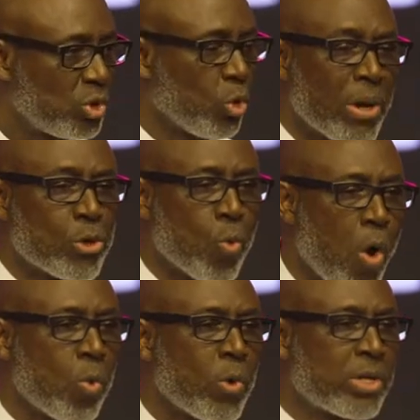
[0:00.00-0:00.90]
So when you
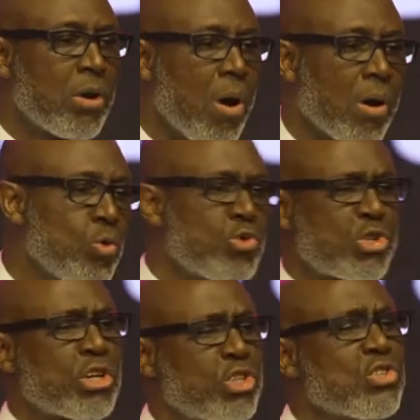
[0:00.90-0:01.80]
walk with God who
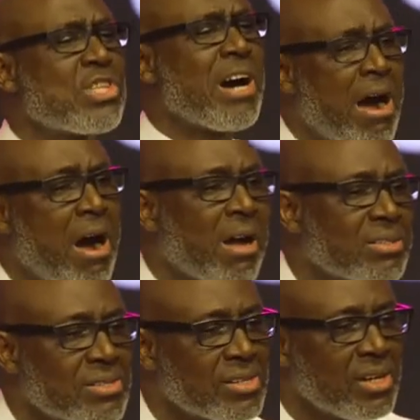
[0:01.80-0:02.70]
searches the
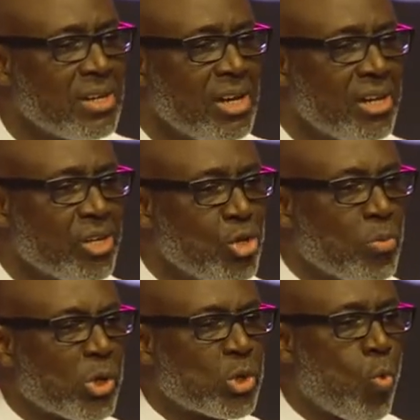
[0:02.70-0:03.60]
heart, you
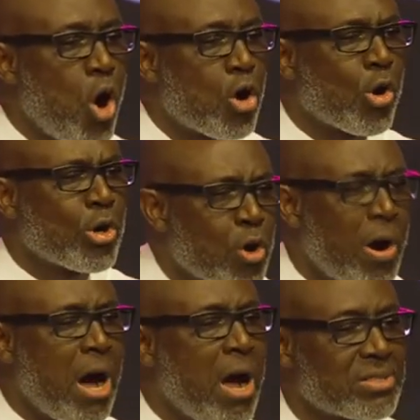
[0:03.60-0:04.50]
must walk on your
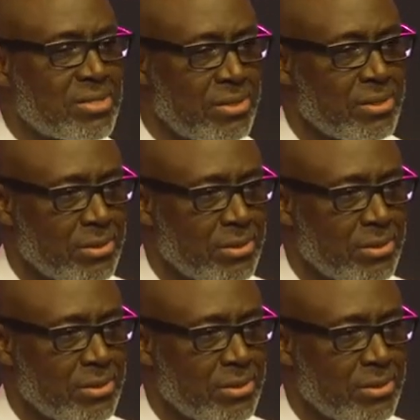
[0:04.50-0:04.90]
heart.